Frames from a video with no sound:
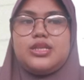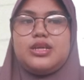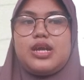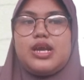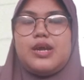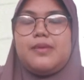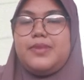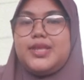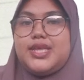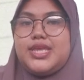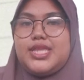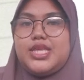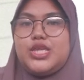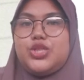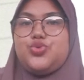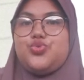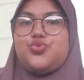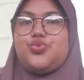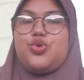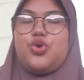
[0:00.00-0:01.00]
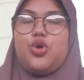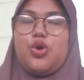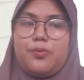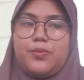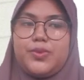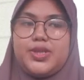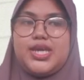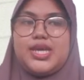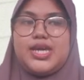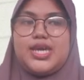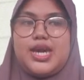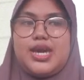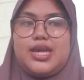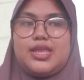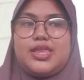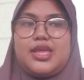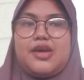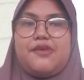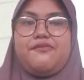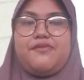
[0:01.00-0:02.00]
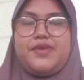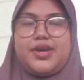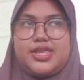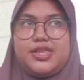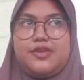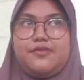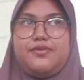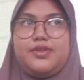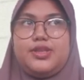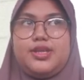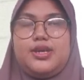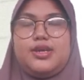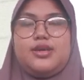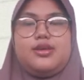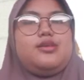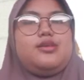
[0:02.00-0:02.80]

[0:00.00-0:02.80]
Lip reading: their ability to communicate effectively.